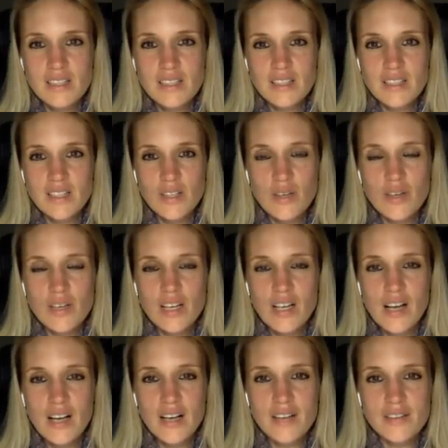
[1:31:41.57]
you're
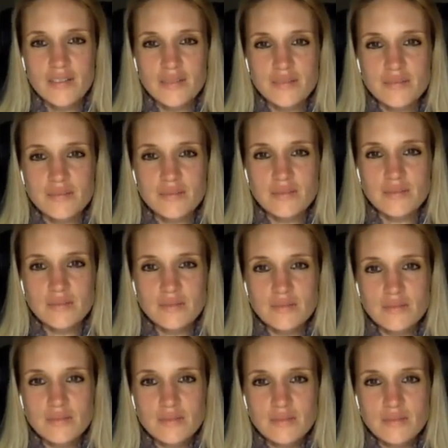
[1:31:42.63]
alive.
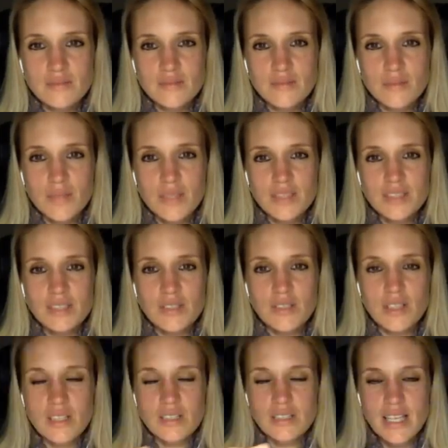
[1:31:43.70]
But you
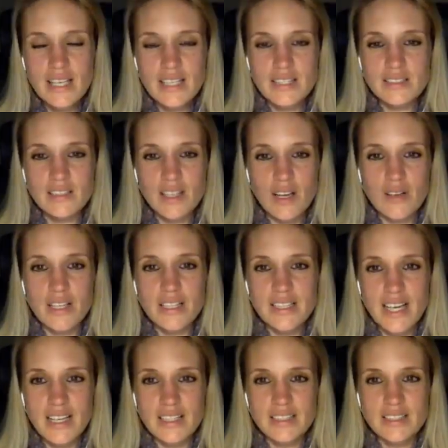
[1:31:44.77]
can take it slowly
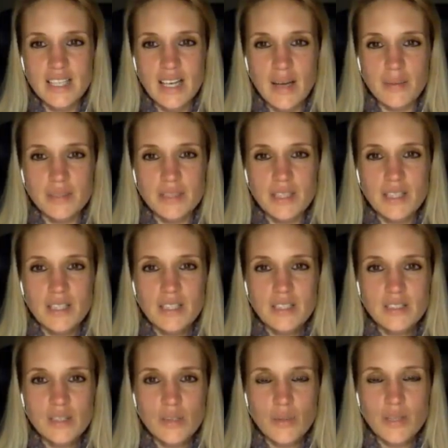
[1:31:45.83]
down in steps.
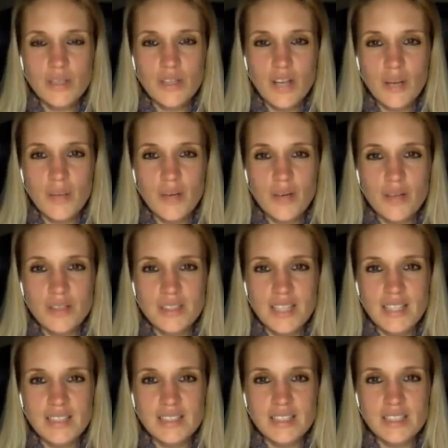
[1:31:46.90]
So when you come across that
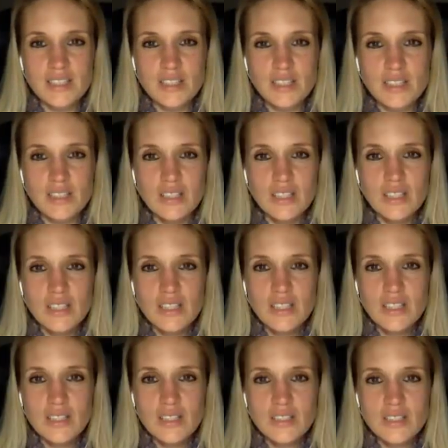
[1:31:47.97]
decision, you
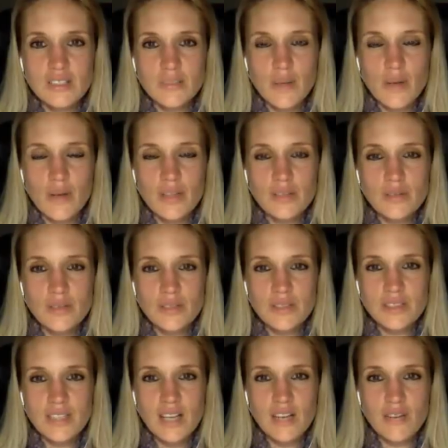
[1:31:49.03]
can just be honest with
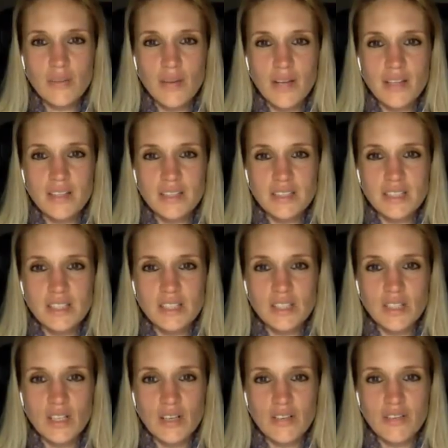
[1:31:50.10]
yourself about the decision that
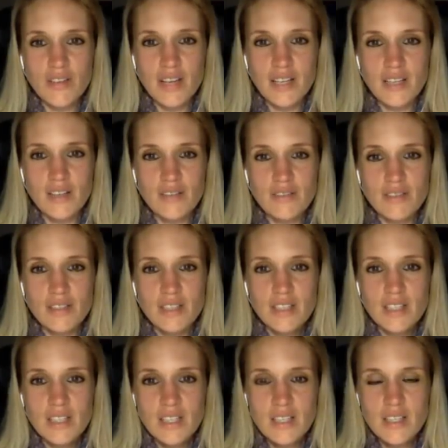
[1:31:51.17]
you're afraid of.
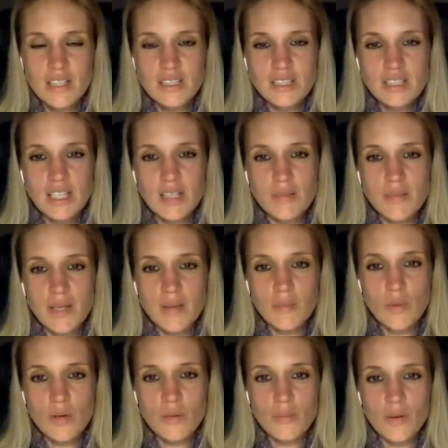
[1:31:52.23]
And then just keep being
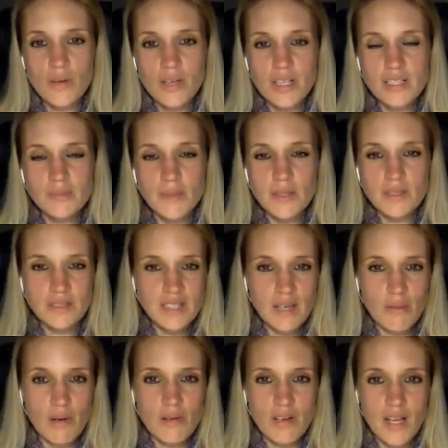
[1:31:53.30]
more and more honest, because they
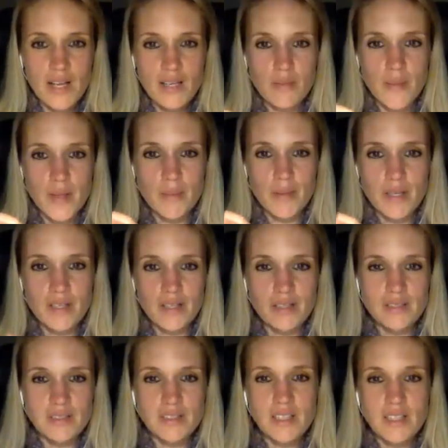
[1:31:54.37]
won't like me,
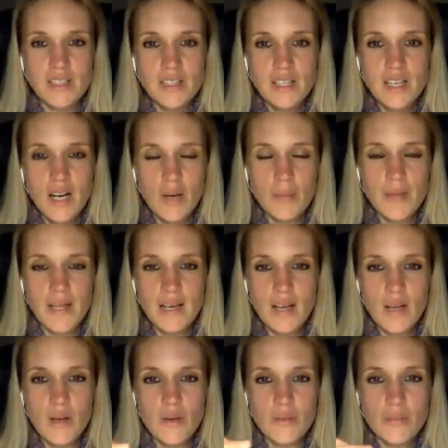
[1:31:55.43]
because I'll be
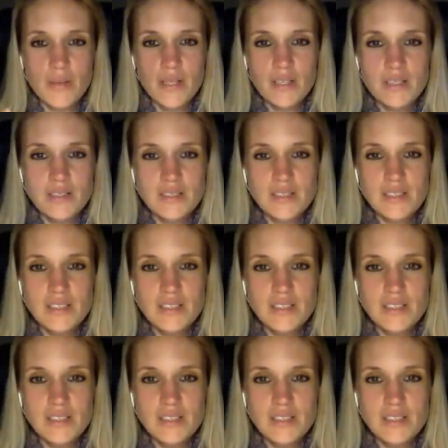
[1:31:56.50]
alone, because